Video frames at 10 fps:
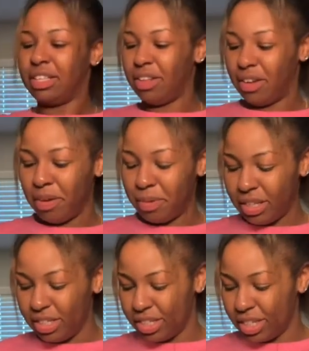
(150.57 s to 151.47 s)
though. I
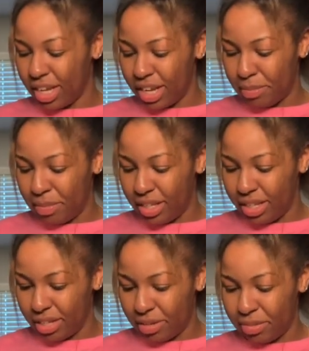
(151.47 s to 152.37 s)
probably should have got a
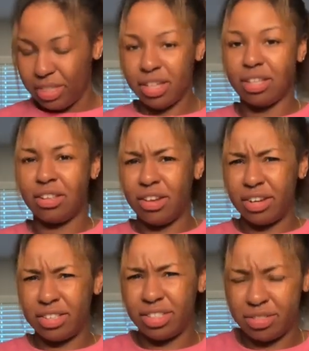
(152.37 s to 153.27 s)
medium. These are
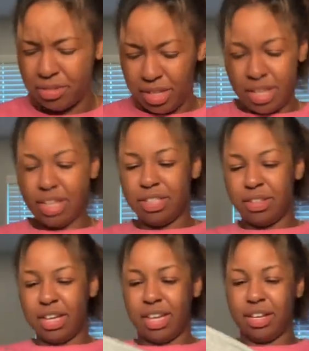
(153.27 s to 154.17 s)
large. It's
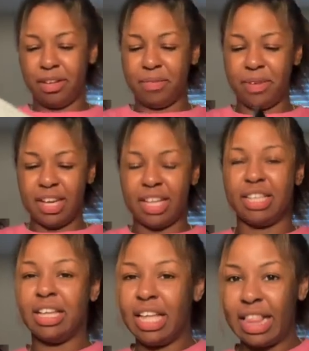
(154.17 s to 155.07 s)
okay. We kind
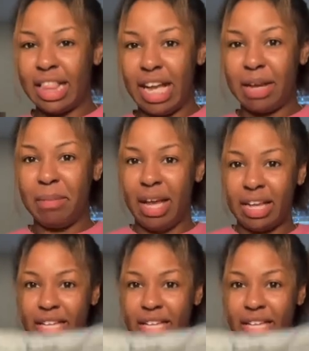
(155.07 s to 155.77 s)
of like a baggy